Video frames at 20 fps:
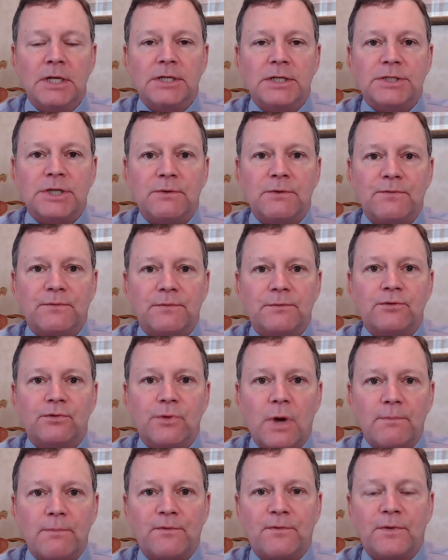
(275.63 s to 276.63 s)
So
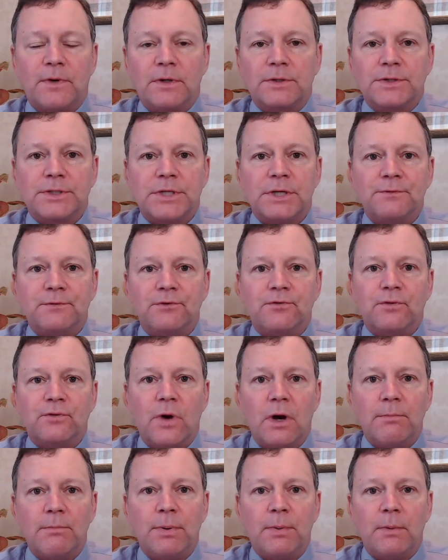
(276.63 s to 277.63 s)
Trump first, if
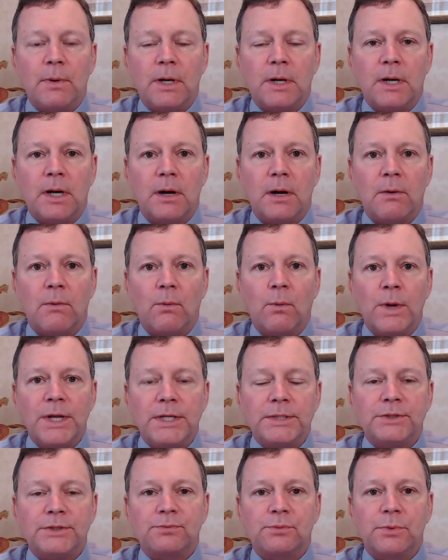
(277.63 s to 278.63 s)
Trump
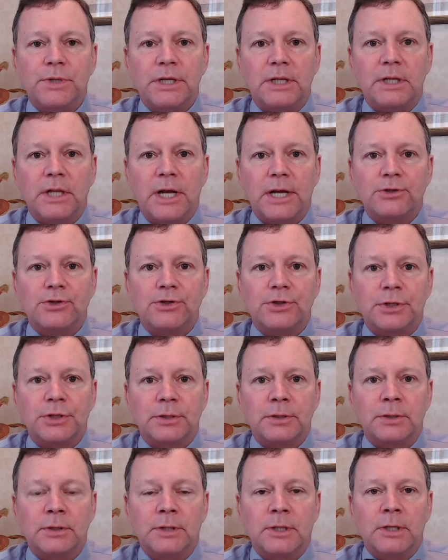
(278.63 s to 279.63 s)
wins re-election,